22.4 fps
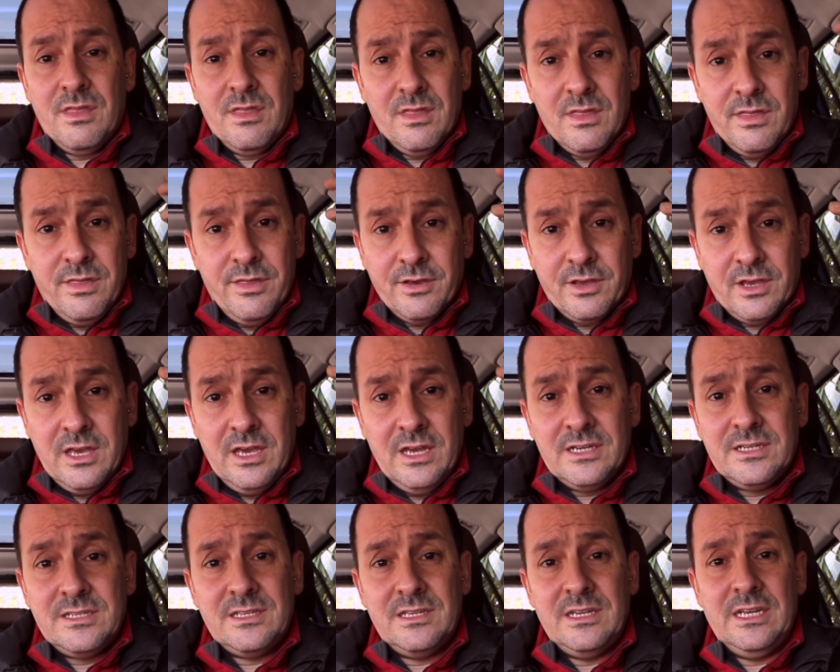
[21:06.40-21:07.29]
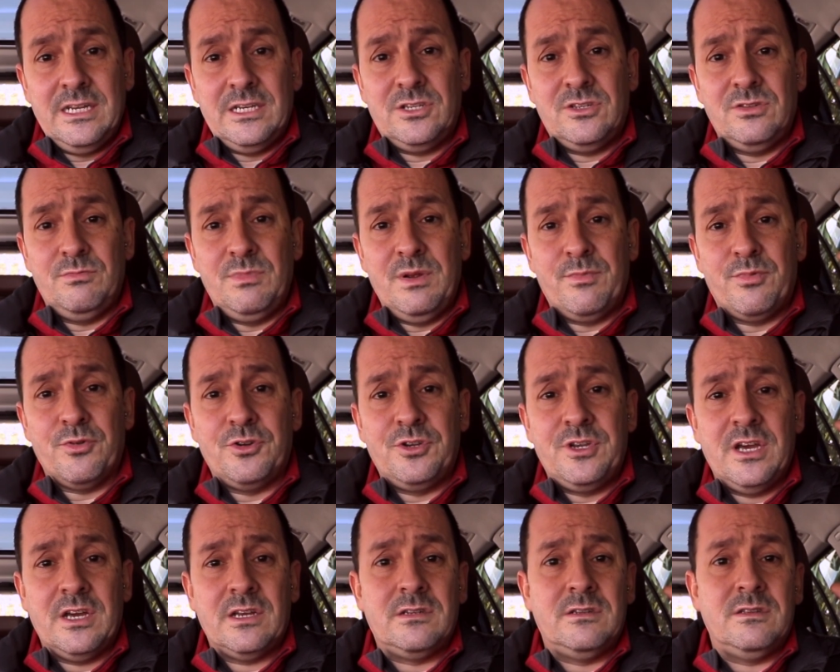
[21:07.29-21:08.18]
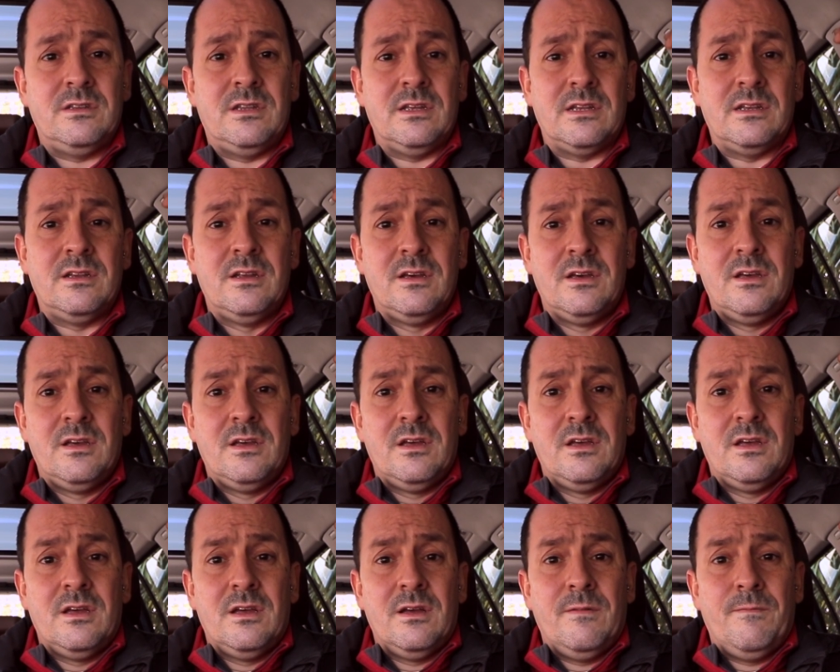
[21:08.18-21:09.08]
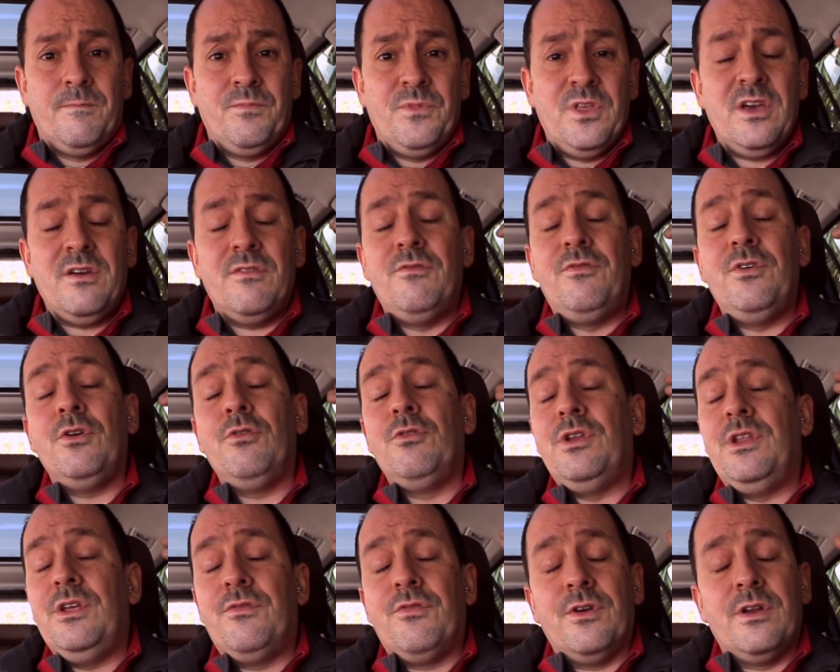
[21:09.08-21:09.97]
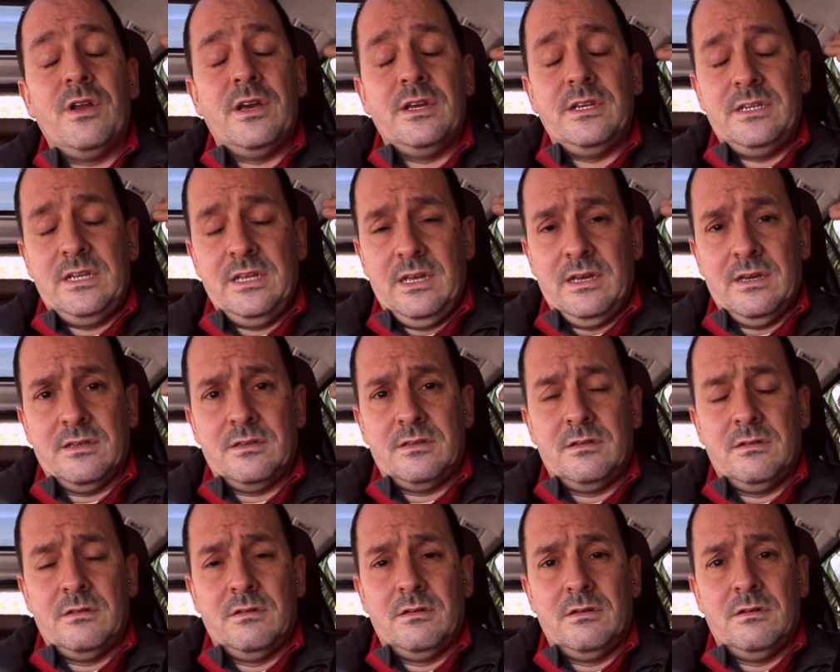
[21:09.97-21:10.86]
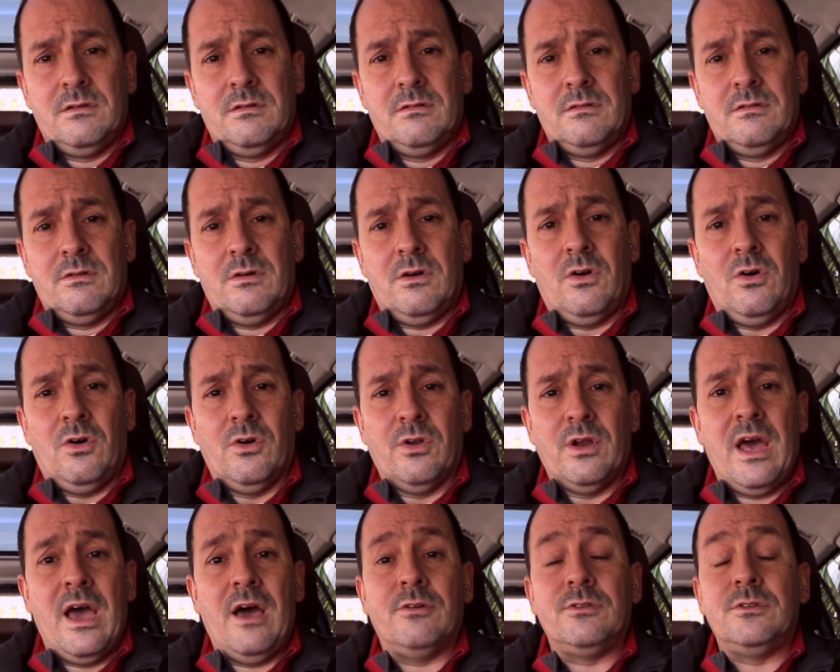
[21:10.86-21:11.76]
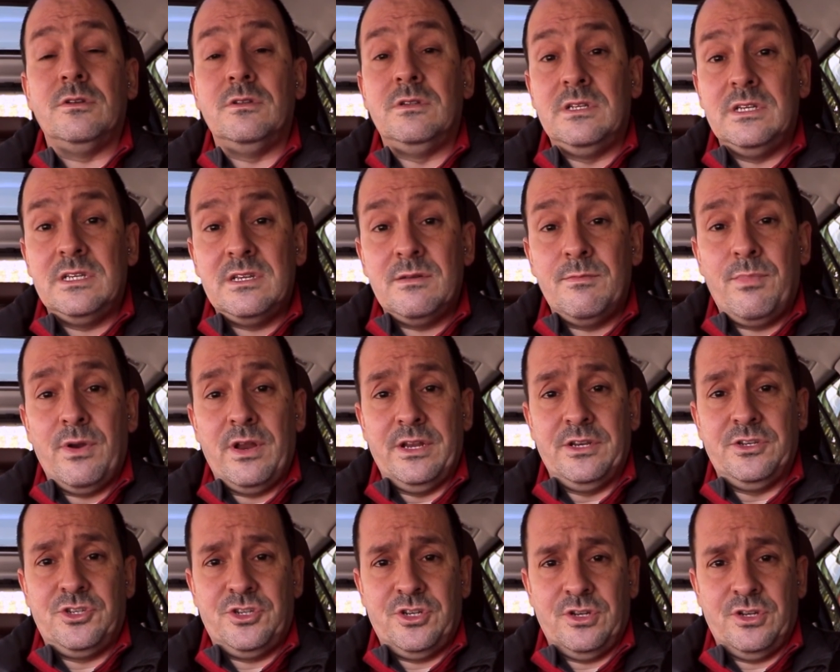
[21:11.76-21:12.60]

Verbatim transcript: the kids need to be protected. That they have very different ideas on how to discipline